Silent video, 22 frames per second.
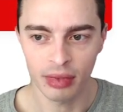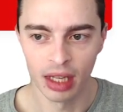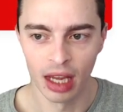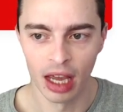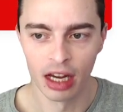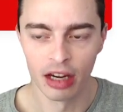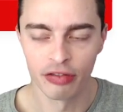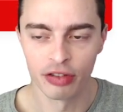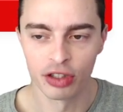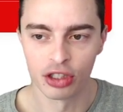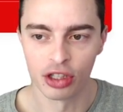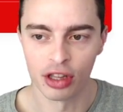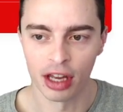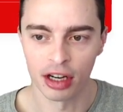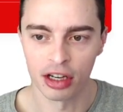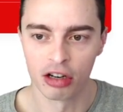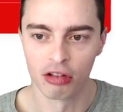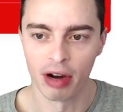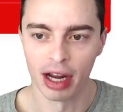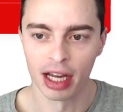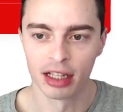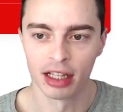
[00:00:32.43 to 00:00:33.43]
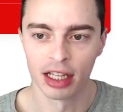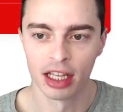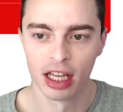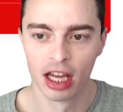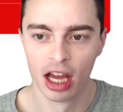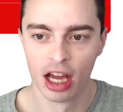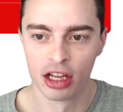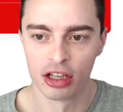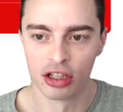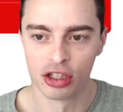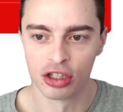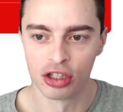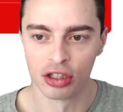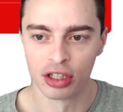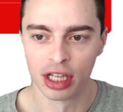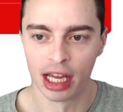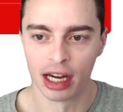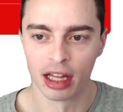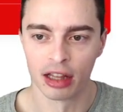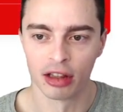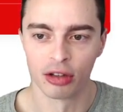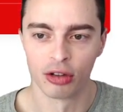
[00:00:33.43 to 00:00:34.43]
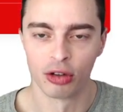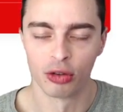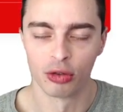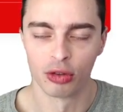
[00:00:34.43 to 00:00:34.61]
And if you do that correctly, you should get a little